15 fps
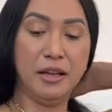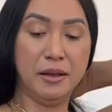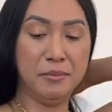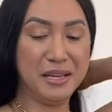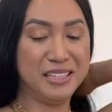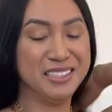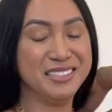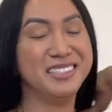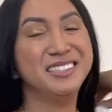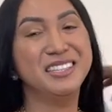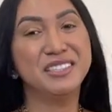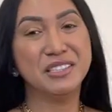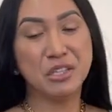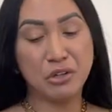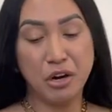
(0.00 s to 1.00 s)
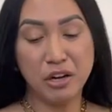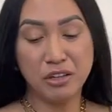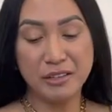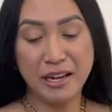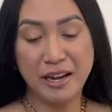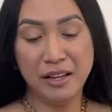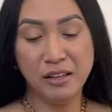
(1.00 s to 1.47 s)
because this is
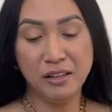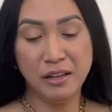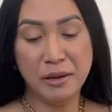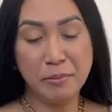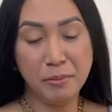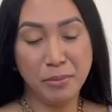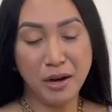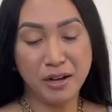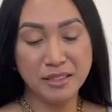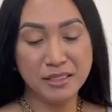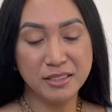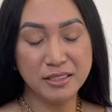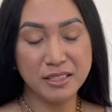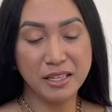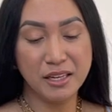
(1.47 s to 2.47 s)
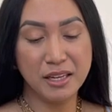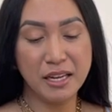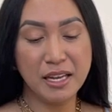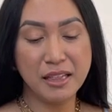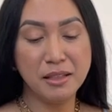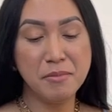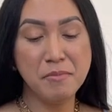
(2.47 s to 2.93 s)
crocodile embossed,
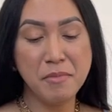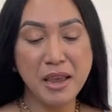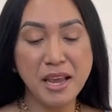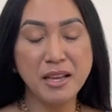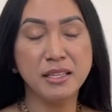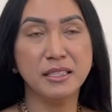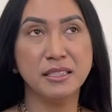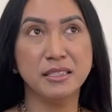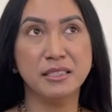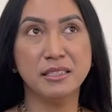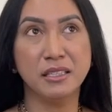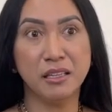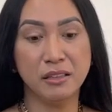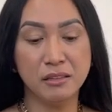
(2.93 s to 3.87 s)
it makes